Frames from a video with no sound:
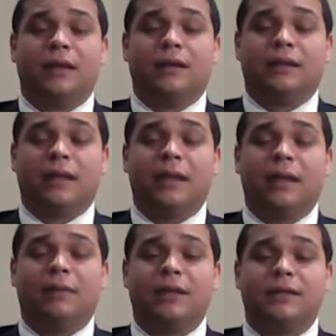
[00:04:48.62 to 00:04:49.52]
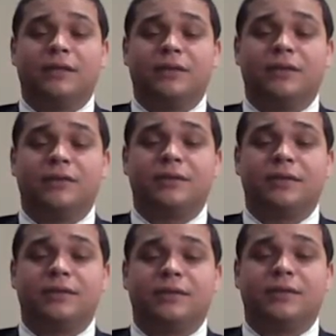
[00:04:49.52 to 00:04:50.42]
Labeling is used
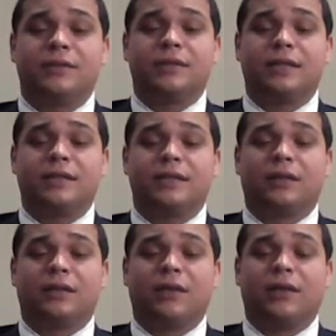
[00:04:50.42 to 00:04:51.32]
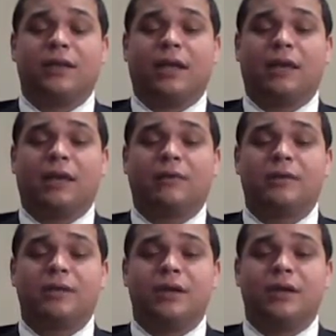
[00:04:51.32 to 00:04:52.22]
to discuss the loaded
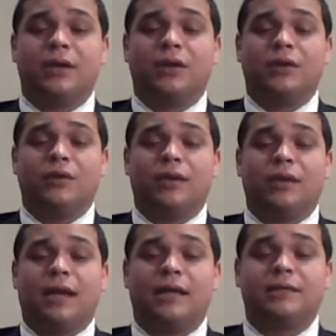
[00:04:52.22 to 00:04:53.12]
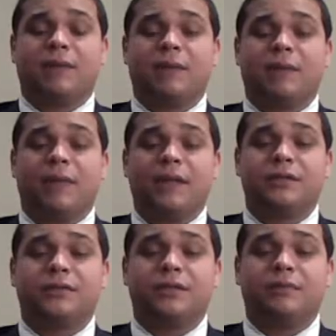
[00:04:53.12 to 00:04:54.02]
language utilized by
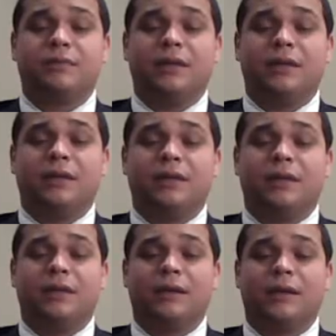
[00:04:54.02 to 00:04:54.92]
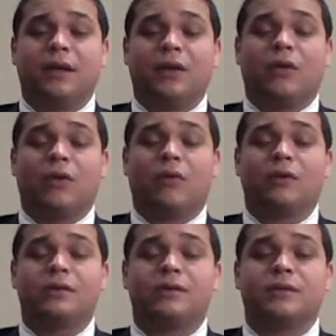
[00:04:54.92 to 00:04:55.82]
mainstream media in
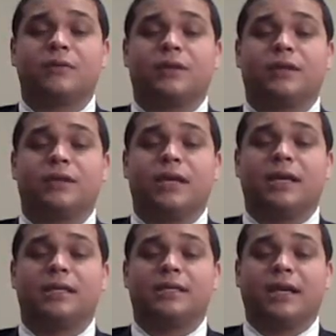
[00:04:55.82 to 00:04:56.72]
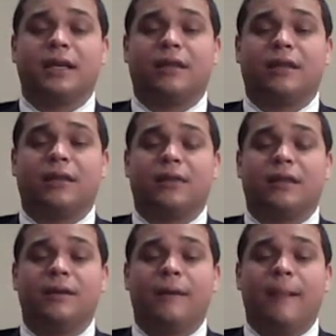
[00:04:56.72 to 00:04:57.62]
accordance with agenda setting
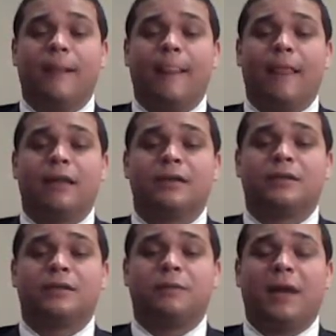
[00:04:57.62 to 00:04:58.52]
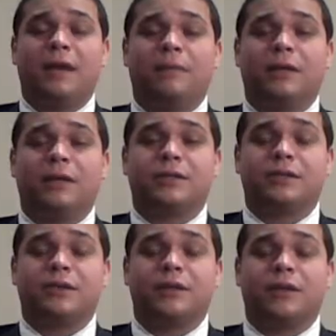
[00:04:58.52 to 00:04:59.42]
theory to paint a
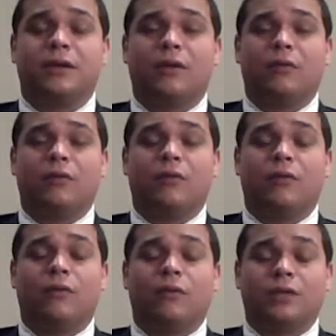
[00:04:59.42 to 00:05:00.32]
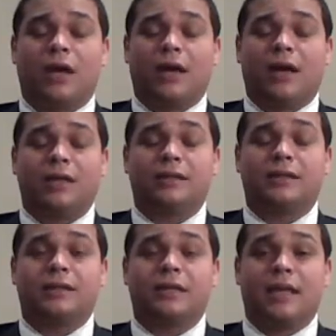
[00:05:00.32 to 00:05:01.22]
picture which
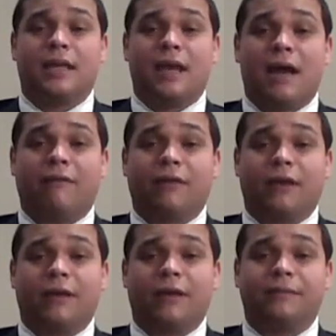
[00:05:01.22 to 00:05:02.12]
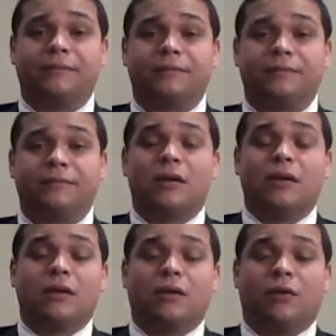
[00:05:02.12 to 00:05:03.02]
audiences cannot forget.
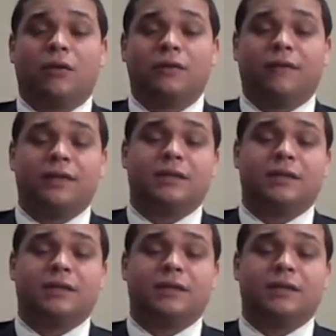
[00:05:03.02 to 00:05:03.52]
Cultivation